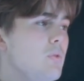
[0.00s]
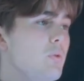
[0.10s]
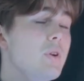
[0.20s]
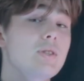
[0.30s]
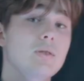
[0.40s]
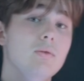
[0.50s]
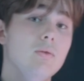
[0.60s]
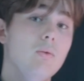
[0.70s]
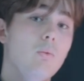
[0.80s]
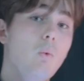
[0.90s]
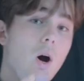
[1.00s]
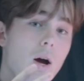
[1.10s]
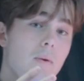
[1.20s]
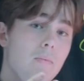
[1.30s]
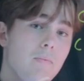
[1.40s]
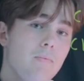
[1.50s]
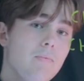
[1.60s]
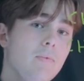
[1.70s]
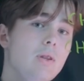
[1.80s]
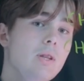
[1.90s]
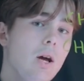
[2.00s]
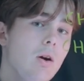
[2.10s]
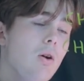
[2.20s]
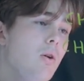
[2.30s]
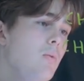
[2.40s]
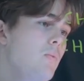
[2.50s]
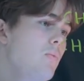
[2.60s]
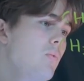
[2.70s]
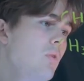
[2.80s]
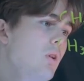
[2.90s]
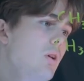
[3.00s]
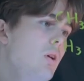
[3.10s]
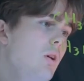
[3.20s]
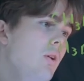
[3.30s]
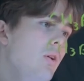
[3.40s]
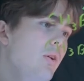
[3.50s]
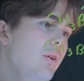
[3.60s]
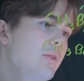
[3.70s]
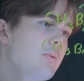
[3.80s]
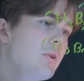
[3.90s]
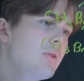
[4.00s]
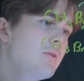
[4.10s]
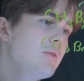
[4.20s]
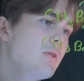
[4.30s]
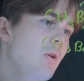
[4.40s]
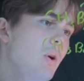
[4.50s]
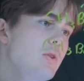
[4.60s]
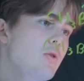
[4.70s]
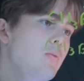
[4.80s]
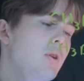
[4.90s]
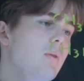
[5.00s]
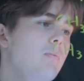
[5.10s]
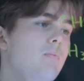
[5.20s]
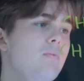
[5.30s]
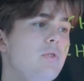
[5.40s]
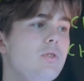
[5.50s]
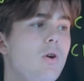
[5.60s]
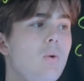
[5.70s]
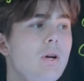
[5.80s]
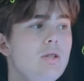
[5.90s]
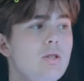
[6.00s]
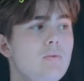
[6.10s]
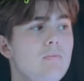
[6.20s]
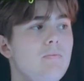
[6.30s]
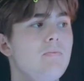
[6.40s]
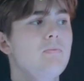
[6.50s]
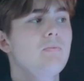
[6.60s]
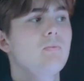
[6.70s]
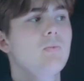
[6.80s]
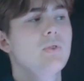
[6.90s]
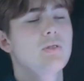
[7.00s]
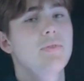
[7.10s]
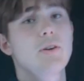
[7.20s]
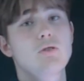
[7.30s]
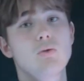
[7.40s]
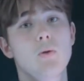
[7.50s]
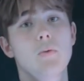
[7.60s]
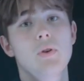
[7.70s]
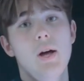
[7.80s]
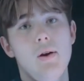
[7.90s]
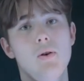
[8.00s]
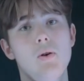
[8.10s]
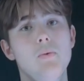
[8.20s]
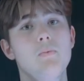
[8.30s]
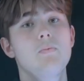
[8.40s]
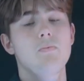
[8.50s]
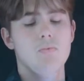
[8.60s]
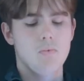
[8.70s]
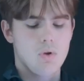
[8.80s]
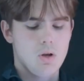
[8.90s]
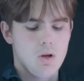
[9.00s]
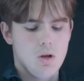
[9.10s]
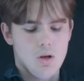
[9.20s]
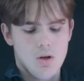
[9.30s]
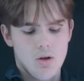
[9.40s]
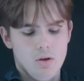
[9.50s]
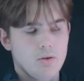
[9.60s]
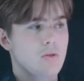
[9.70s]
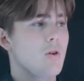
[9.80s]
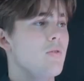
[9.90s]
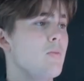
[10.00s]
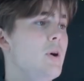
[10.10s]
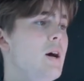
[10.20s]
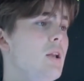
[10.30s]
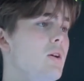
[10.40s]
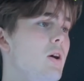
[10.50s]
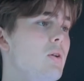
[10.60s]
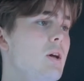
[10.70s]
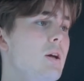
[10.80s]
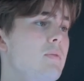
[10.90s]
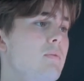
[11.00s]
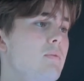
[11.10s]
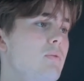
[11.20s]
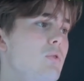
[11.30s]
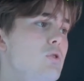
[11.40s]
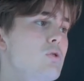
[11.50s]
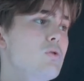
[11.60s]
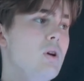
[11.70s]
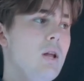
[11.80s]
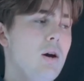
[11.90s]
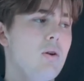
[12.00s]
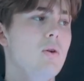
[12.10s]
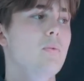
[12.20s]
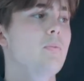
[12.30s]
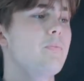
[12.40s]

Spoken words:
the reason why it's an alcohol is because of this OH group here. This OH is a functional group of an alcohol, so it's gone from a haloalkane to an alcohol.